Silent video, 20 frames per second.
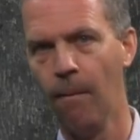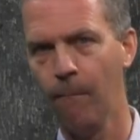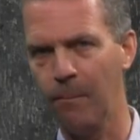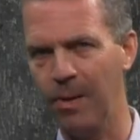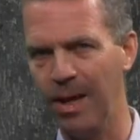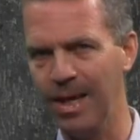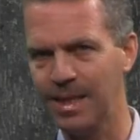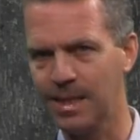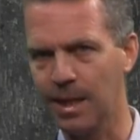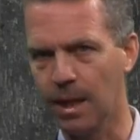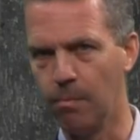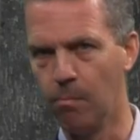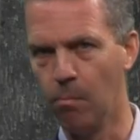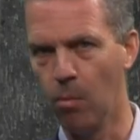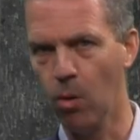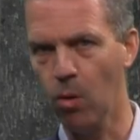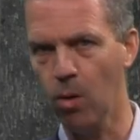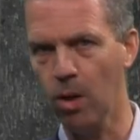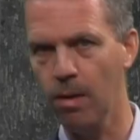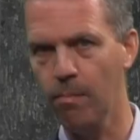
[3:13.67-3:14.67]
placing
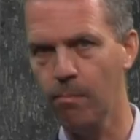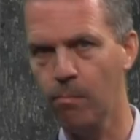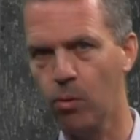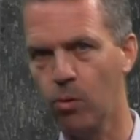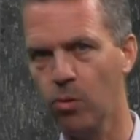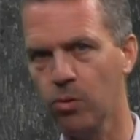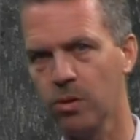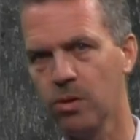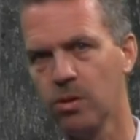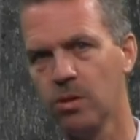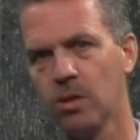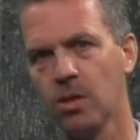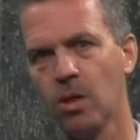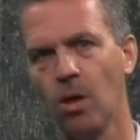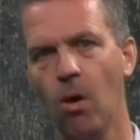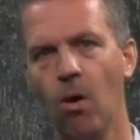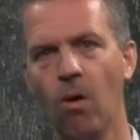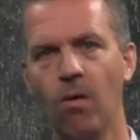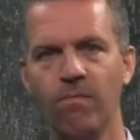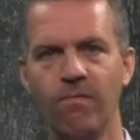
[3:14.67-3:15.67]
more importance
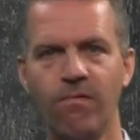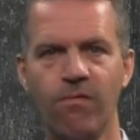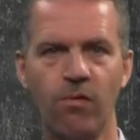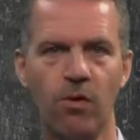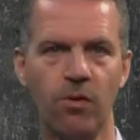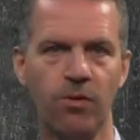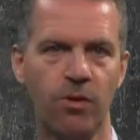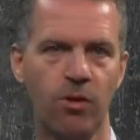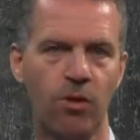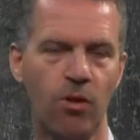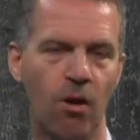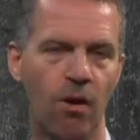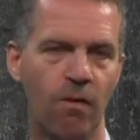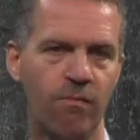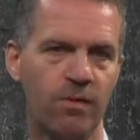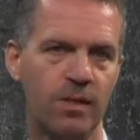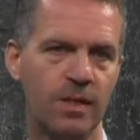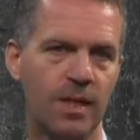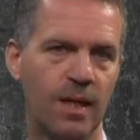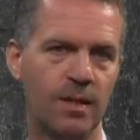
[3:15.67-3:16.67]
on front
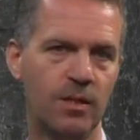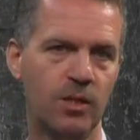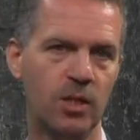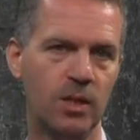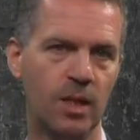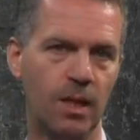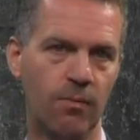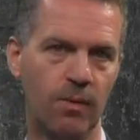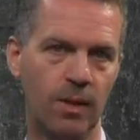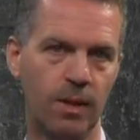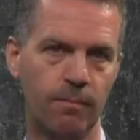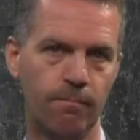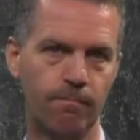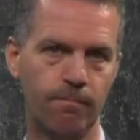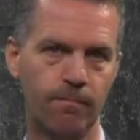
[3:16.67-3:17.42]
surface engineering.